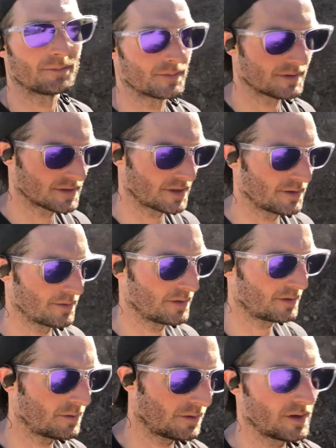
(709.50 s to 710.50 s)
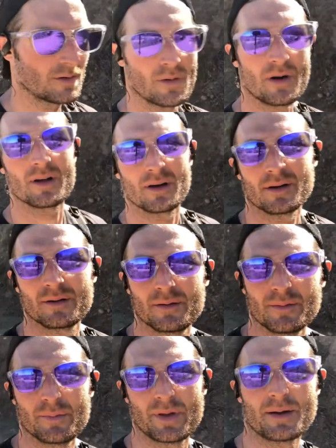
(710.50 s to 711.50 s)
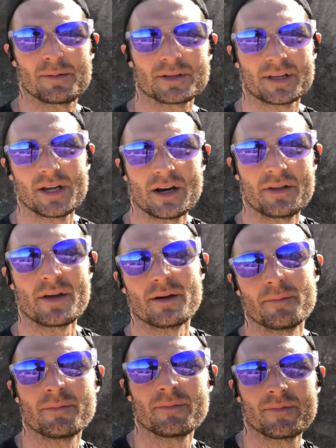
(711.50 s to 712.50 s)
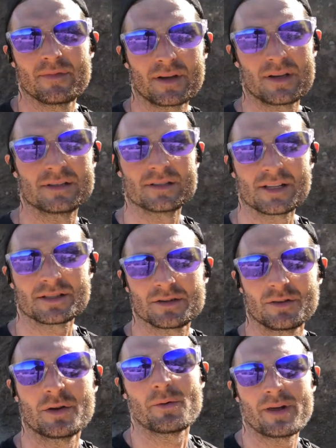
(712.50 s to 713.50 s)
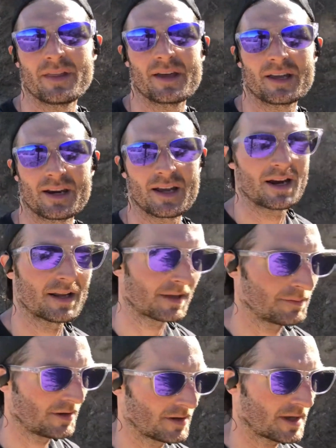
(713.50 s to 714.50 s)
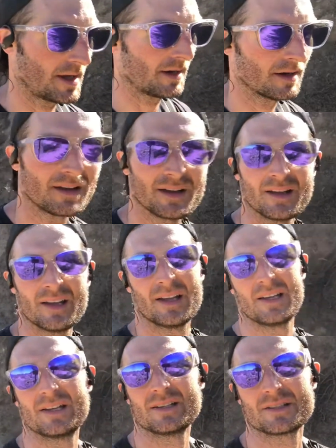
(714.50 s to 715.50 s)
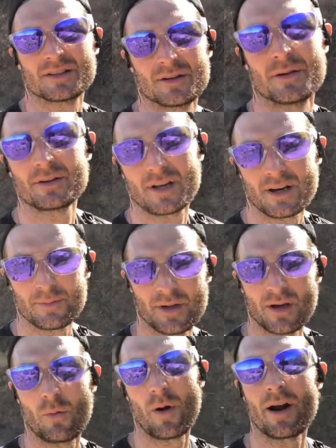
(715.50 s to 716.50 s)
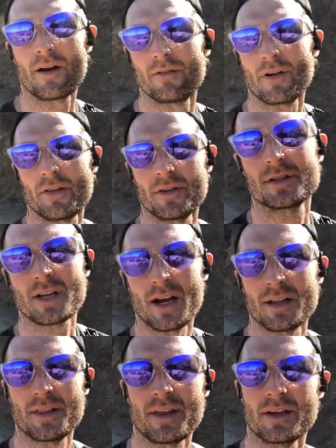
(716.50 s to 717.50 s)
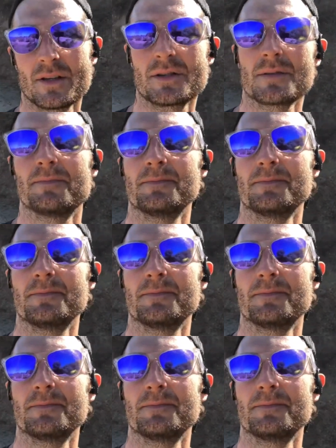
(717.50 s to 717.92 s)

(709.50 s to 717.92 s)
So you want to be able to hear them, because that's the only way they can kind of communicate. So you got to be aware of all those kind of things.